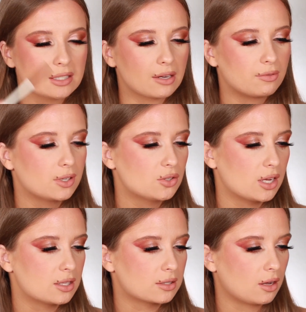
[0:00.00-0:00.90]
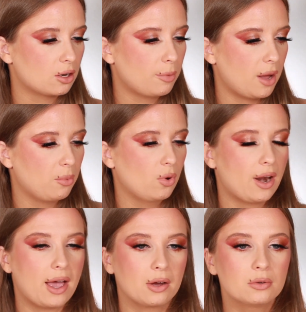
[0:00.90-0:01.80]
definitely try this ColourPop one
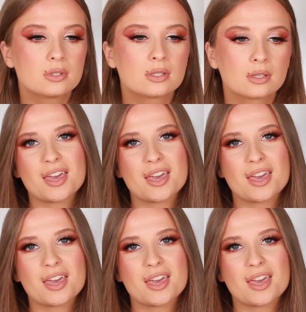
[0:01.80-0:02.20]
out.